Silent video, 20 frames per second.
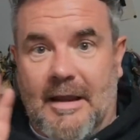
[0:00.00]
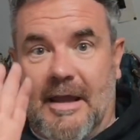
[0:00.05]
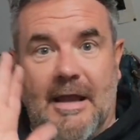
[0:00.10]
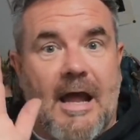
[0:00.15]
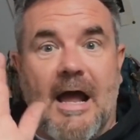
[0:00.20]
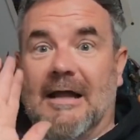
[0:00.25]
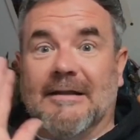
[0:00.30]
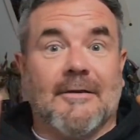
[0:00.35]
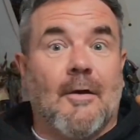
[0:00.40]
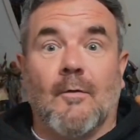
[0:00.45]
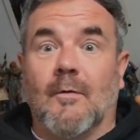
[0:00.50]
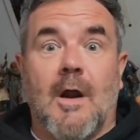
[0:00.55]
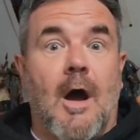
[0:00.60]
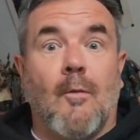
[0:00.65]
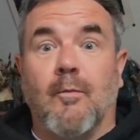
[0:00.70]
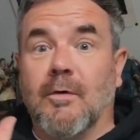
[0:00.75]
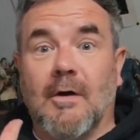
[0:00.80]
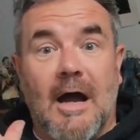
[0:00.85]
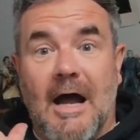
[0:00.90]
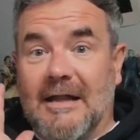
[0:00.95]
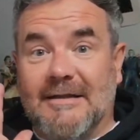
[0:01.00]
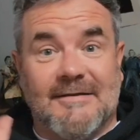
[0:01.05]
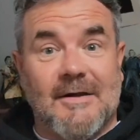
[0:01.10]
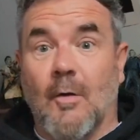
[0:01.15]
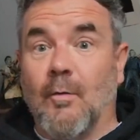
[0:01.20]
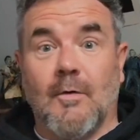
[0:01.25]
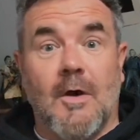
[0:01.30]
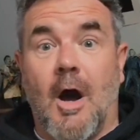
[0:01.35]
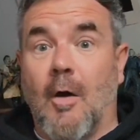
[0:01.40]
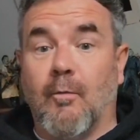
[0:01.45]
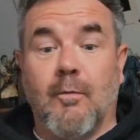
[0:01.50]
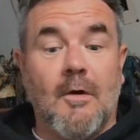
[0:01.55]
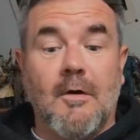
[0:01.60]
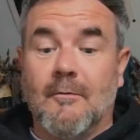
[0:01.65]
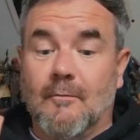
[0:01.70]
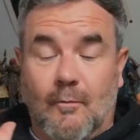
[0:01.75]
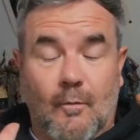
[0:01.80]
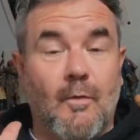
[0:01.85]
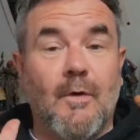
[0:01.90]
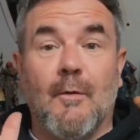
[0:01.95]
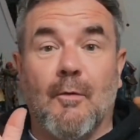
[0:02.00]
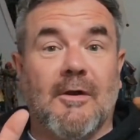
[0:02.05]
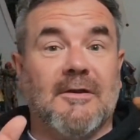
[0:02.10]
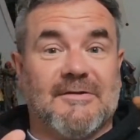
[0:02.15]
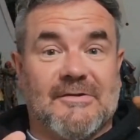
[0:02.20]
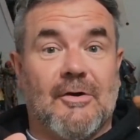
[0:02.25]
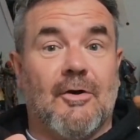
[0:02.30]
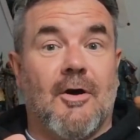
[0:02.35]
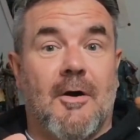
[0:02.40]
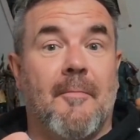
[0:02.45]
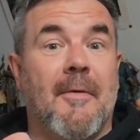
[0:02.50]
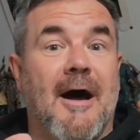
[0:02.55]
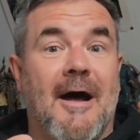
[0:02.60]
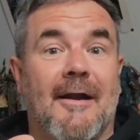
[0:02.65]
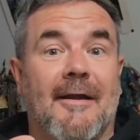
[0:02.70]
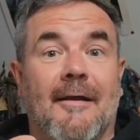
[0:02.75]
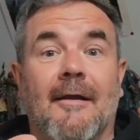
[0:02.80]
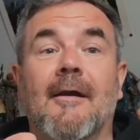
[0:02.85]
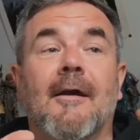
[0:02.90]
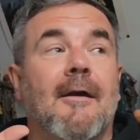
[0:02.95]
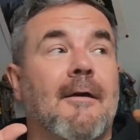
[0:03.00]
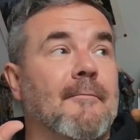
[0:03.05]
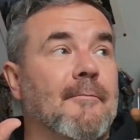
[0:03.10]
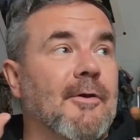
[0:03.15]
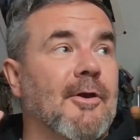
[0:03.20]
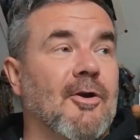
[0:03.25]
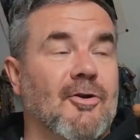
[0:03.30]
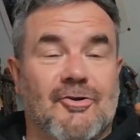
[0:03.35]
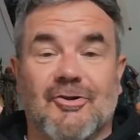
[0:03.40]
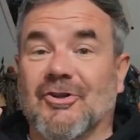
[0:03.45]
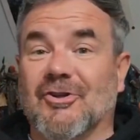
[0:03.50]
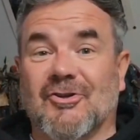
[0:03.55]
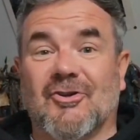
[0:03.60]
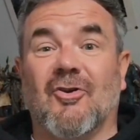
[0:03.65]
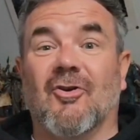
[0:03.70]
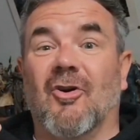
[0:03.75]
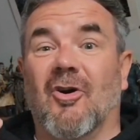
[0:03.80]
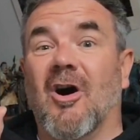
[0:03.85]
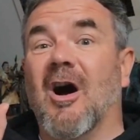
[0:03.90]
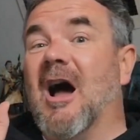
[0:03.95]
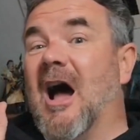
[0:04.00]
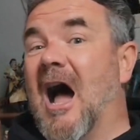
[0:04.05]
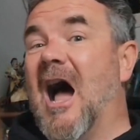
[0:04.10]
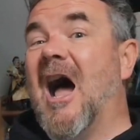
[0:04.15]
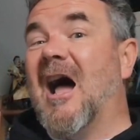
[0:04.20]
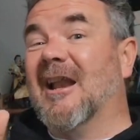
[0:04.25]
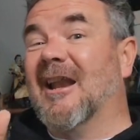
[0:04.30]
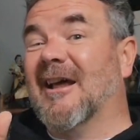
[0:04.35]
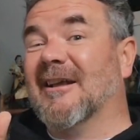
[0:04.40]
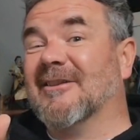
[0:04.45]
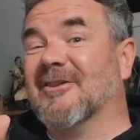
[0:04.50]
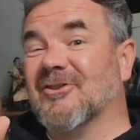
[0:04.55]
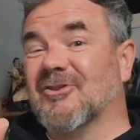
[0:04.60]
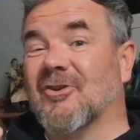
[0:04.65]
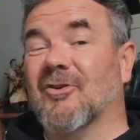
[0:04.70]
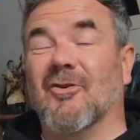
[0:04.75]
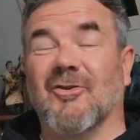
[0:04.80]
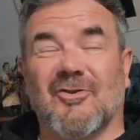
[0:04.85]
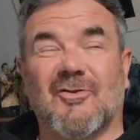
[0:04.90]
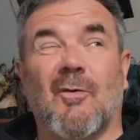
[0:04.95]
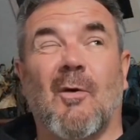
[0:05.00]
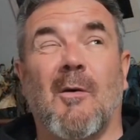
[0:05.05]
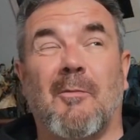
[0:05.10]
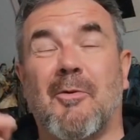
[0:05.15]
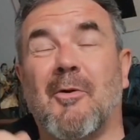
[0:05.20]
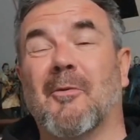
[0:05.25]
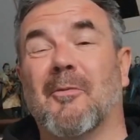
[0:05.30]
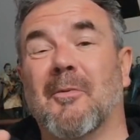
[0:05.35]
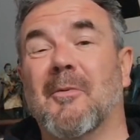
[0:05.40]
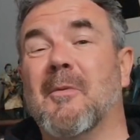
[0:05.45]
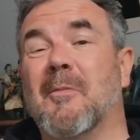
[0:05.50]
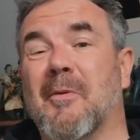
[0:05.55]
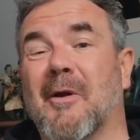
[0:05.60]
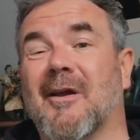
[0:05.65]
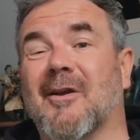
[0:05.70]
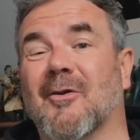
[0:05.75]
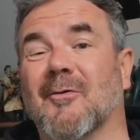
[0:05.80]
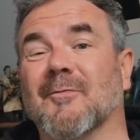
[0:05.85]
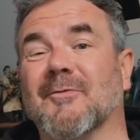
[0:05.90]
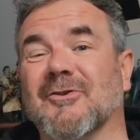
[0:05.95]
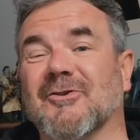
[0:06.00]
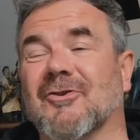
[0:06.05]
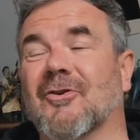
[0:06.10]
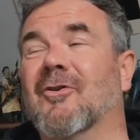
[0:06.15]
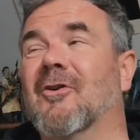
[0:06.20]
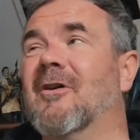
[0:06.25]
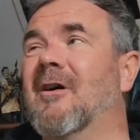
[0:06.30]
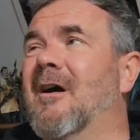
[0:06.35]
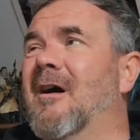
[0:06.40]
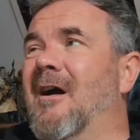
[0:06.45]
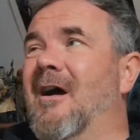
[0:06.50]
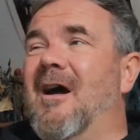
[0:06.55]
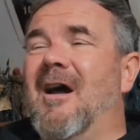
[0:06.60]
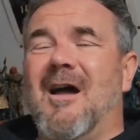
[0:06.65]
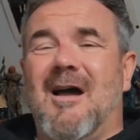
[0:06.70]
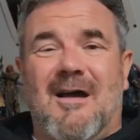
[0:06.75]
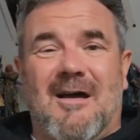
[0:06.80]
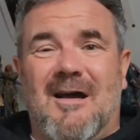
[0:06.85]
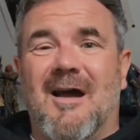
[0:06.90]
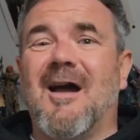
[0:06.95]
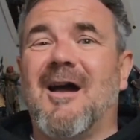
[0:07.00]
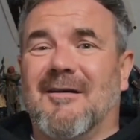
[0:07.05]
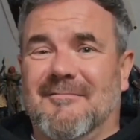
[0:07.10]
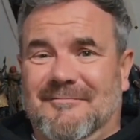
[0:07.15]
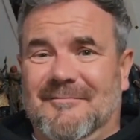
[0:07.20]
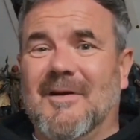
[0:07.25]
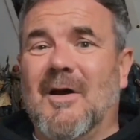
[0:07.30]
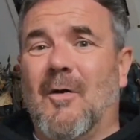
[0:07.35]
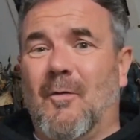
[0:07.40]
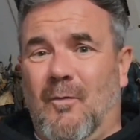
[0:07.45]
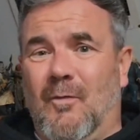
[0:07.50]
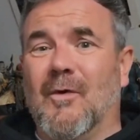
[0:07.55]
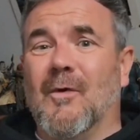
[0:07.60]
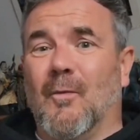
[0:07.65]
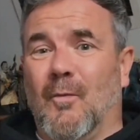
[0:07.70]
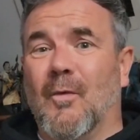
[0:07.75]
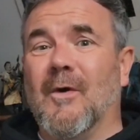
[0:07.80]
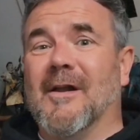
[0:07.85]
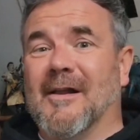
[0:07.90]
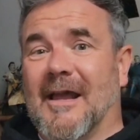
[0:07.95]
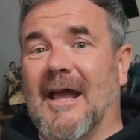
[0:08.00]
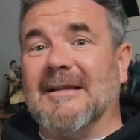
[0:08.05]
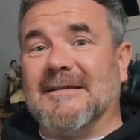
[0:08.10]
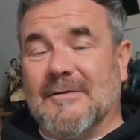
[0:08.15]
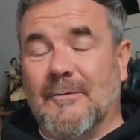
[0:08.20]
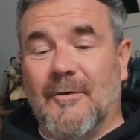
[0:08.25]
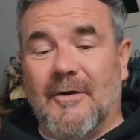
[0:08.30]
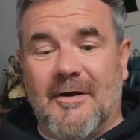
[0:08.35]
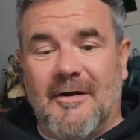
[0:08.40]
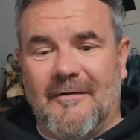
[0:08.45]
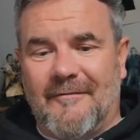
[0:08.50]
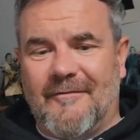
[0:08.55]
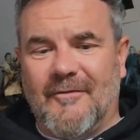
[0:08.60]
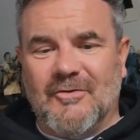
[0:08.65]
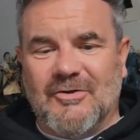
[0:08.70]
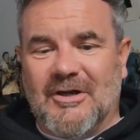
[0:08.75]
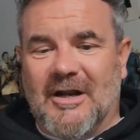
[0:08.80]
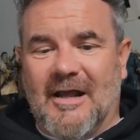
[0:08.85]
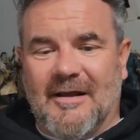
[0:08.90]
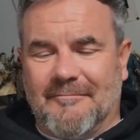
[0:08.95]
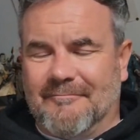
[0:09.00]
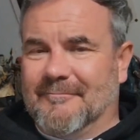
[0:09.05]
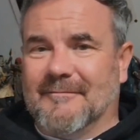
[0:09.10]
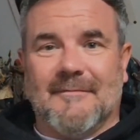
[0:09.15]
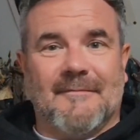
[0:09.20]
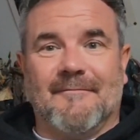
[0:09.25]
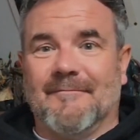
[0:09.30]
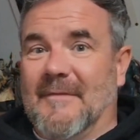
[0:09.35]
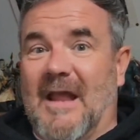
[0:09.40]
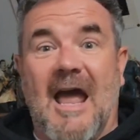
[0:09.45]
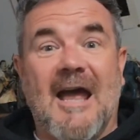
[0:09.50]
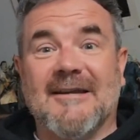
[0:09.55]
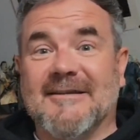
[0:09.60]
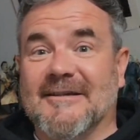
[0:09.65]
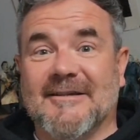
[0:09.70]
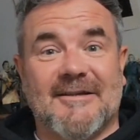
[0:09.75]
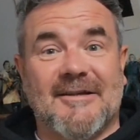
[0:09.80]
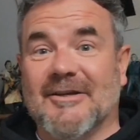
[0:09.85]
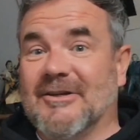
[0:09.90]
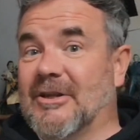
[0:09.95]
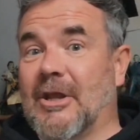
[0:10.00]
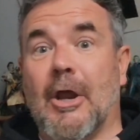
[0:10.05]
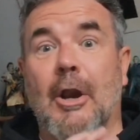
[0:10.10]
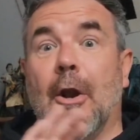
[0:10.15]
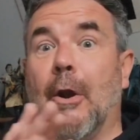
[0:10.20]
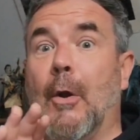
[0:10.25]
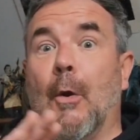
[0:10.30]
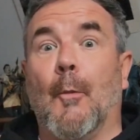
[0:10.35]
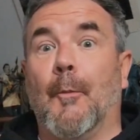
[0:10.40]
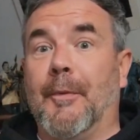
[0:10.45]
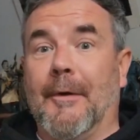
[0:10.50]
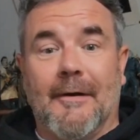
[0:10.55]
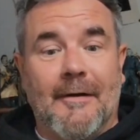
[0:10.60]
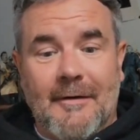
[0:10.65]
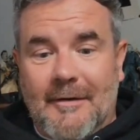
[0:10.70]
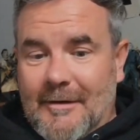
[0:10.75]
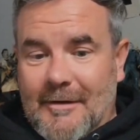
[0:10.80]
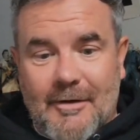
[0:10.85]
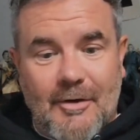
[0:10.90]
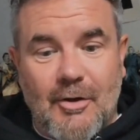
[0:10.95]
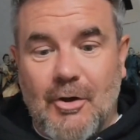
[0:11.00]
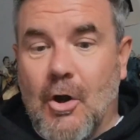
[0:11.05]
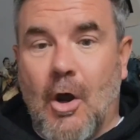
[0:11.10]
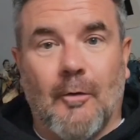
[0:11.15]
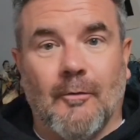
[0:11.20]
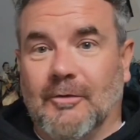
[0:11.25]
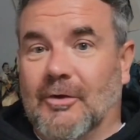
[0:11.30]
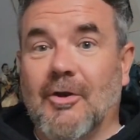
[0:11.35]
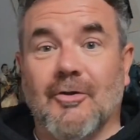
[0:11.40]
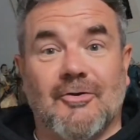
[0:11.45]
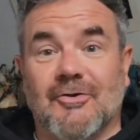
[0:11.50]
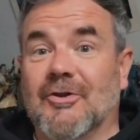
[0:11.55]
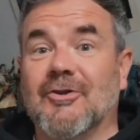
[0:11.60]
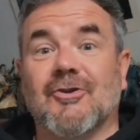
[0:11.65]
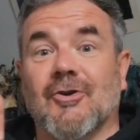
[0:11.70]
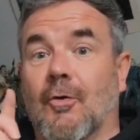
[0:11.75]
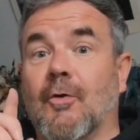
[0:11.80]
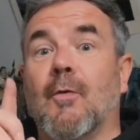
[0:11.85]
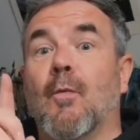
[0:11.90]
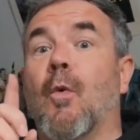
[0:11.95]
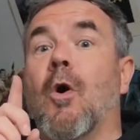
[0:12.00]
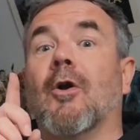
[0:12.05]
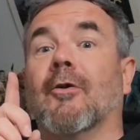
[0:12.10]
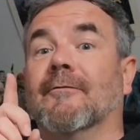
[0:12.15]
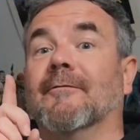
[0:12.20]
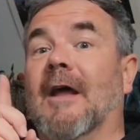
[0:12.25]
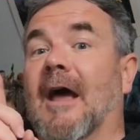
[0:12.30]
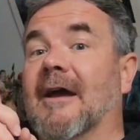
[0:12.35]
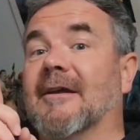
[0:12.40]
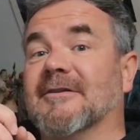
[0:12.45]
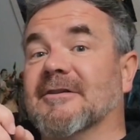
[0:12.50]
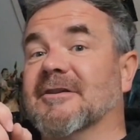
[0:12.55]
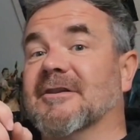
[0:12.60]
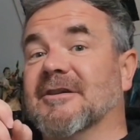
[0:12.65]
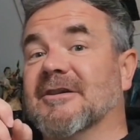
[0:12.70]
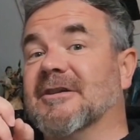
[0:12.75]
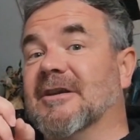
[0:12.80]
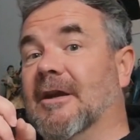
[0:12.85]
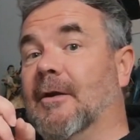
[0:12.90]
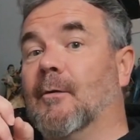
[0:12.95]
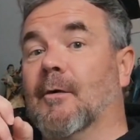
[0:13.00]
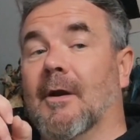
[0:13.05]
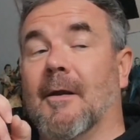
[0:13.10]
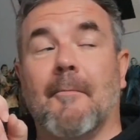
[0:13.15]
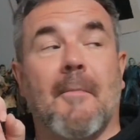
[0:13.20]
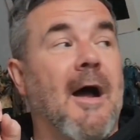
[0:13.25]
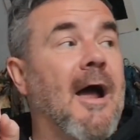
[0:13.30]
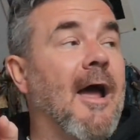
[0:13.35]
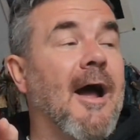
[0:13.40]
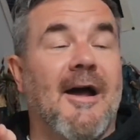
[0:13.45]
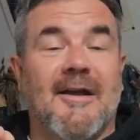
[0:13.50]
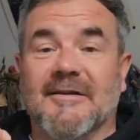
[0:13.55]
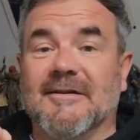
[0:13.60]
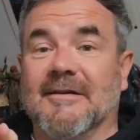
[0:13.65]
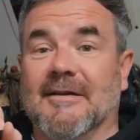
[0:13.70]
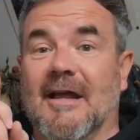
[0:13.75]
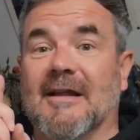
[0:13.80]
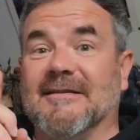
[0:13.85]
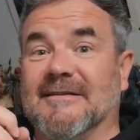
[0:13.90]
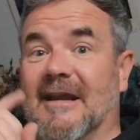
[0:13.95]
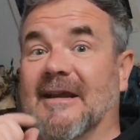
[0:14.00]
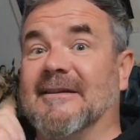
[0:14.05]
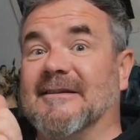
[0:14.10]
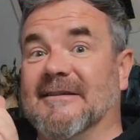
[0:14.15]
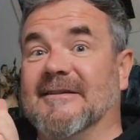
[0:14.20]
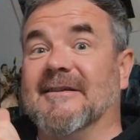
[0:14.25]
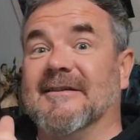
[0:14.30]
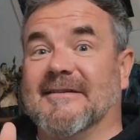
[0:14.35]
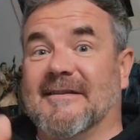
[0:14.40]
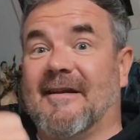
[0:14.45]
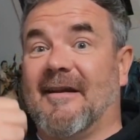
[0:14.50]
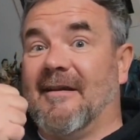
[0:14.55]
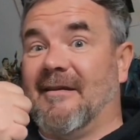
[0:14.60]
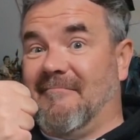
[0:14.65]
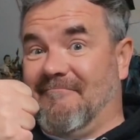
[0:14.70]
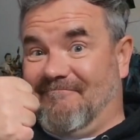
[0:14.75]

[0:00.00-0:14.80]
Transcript: I don't know. We will talk about it because the score, I like the score, so I'll probably be picking up the score. We'll get to it in the future. Exorcist, nope. No, there's only one Exorcist sequel in my eyes, and that's Exorcist 3.